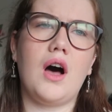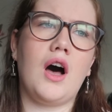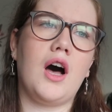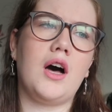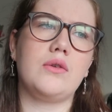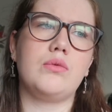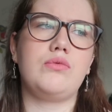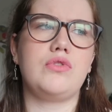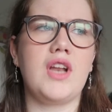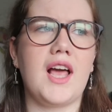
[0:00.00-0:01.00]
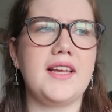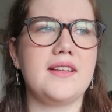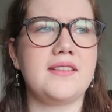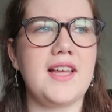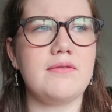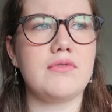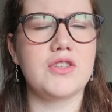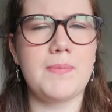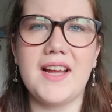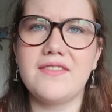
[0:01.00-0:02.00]
oh, like, they're
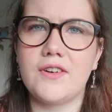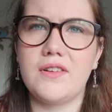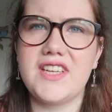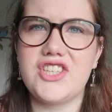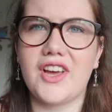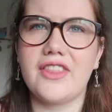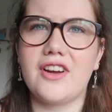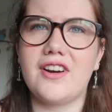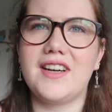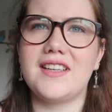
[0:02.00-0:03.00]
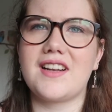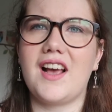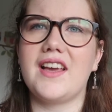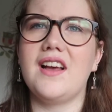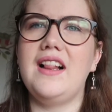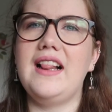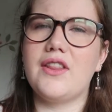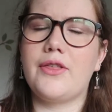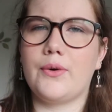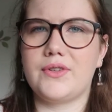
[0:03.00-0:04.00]
respectful of each other, and it's like,
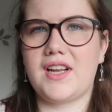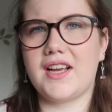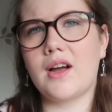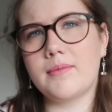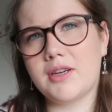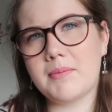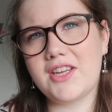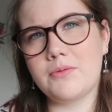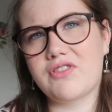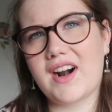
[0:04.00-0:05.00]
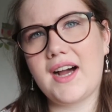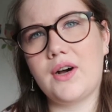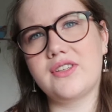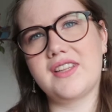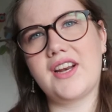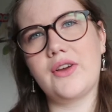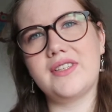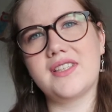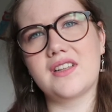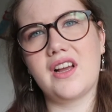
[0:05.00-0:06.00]
Thor's like, I'm gonna make you proud, and then
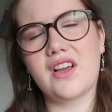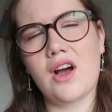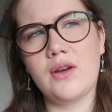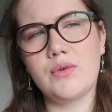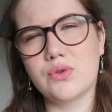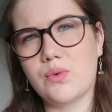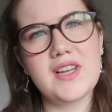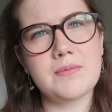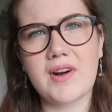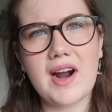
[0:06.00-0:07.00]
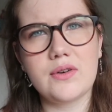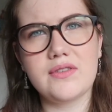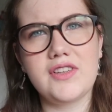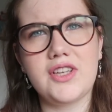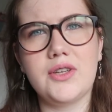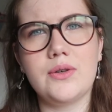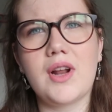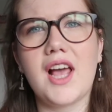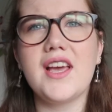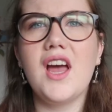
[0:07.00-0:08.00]
Odin's like, I was always proud of you.
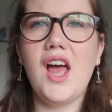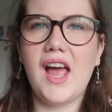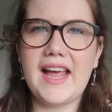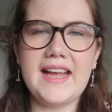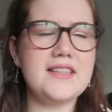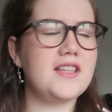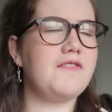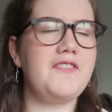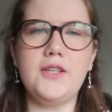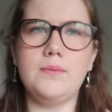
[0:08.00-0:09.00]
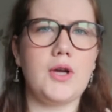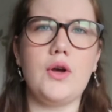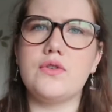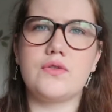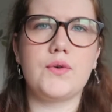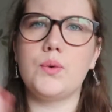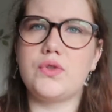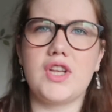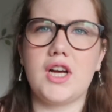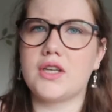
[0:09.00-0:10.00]
Like, the film goes full
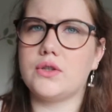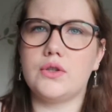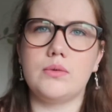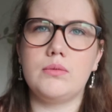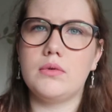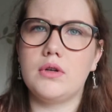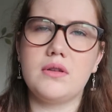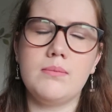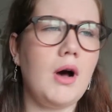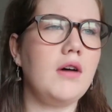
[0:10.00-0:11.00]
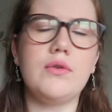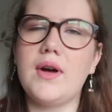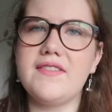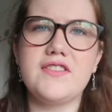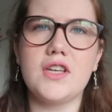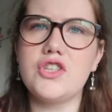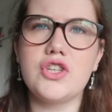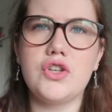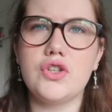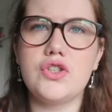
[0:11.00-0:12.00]
circle. Marvel have such a
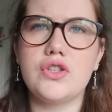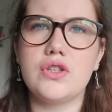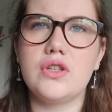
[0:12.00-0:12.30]
good,